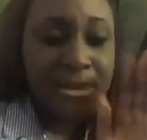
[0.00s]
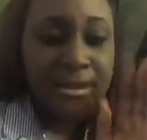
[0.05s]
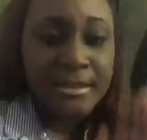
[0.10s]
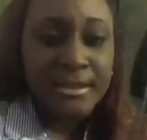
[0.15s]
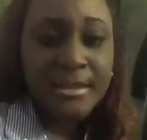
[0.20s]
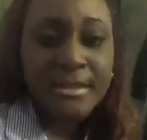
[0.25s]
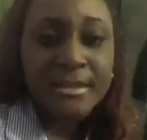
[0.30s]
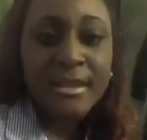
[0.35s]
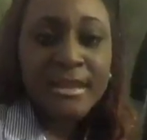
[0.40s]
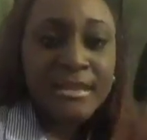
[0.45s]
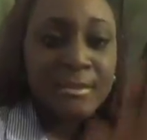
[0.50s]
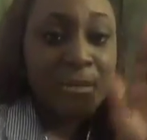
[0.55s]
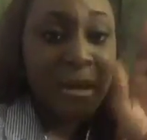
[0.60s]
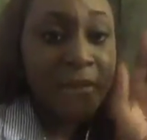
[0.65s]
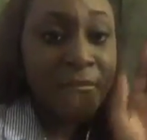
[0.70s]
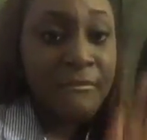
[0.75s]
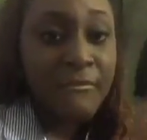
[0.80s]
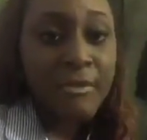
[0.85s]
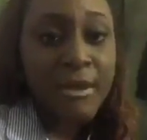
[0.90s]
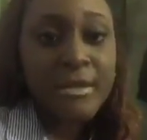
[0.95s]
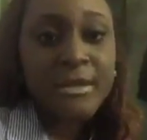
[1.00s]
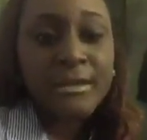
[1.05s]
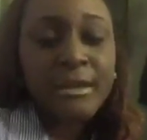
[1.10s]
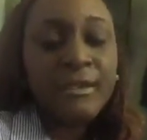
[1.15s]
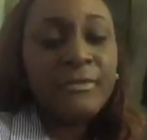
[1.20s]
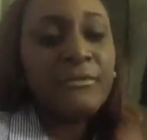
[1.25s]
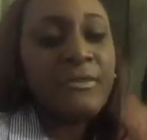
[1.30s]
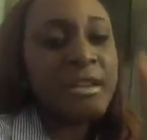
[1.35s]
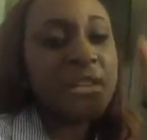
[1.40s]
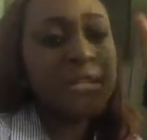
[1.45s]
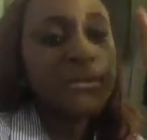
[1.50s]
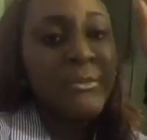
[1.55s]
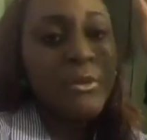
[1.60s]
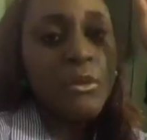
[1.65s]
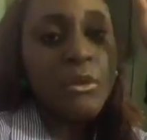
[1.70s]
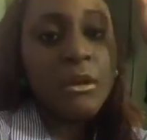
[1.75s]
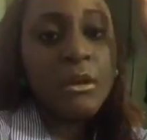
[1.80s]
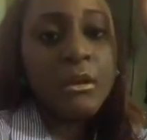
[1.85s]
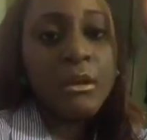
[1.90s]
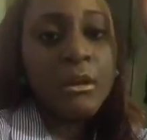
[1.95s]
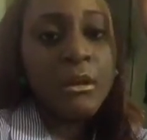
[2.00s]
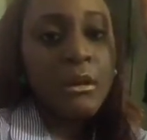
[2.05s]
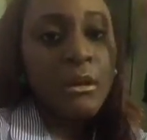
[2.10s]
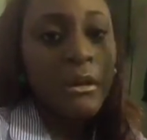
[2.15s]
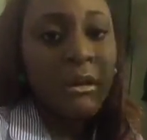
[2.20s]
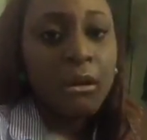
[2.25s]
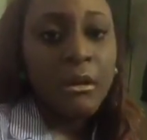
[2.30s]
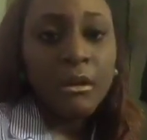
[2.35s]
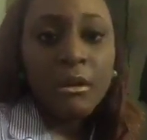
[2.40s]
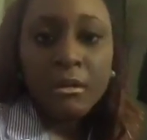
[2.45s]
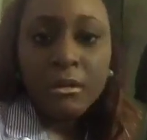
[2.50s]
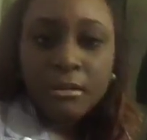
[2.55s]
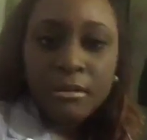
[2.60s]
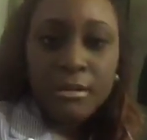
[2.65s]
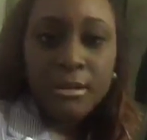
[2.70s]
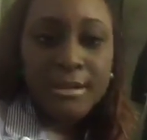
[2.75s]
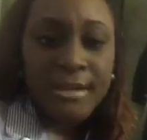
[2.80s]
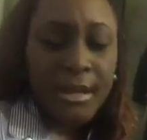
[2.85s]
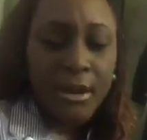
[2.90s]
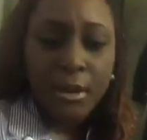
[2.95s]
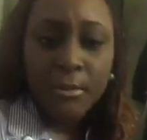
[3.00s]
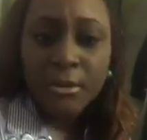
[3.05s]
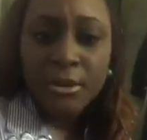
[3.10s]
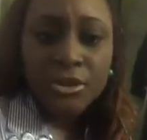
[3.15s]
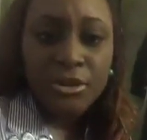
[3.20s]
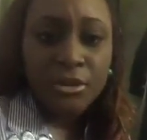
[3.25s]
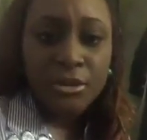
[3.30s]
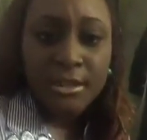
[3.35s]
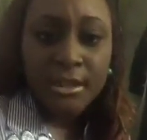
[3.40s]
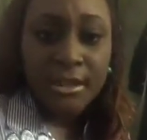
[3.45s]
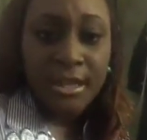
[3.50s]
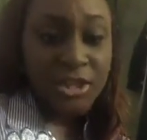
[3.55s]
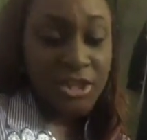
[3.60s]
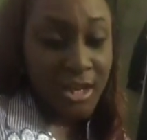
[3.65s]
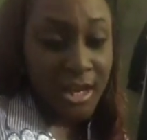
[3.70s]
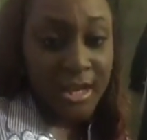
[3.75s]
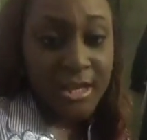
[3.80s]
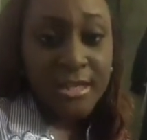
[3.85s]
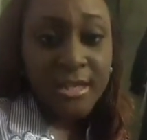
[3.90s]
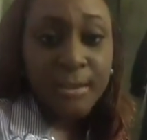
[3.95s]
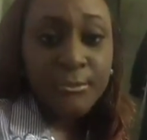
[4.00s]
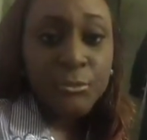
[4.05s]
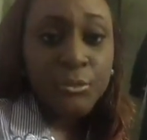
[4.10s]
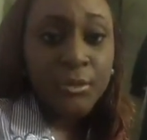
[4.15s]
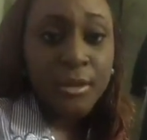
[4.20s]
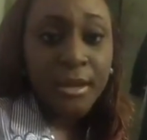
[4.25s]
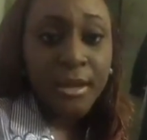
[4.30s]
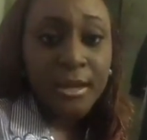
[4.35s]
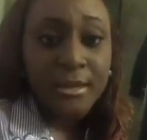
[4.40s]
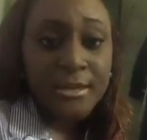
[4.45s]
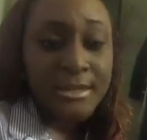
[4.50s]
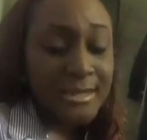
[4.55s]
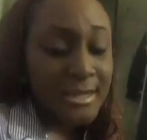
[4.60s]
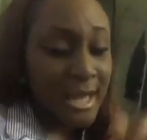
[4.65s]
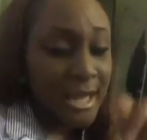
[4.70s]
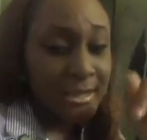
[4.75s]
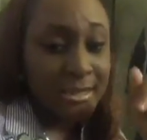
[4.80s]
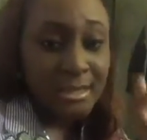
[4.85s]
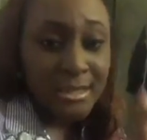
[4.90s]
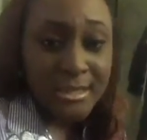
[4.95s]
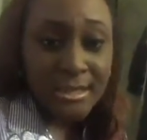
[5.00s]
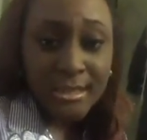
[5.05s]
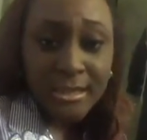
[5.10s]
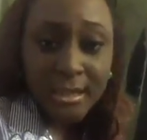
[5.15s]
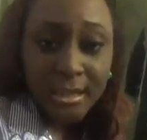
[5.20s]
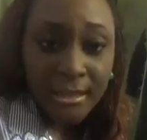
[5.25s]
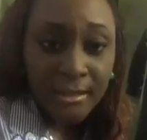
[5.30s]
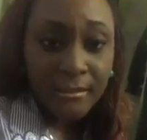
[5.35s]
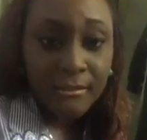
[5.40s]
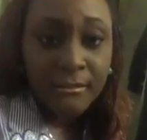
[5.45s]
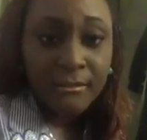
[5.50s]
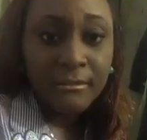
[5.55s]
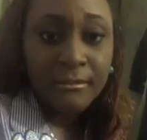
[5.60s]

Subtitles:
sisters, my friends on Facebook, take up the 30-day challenge. I'm doing it starting today.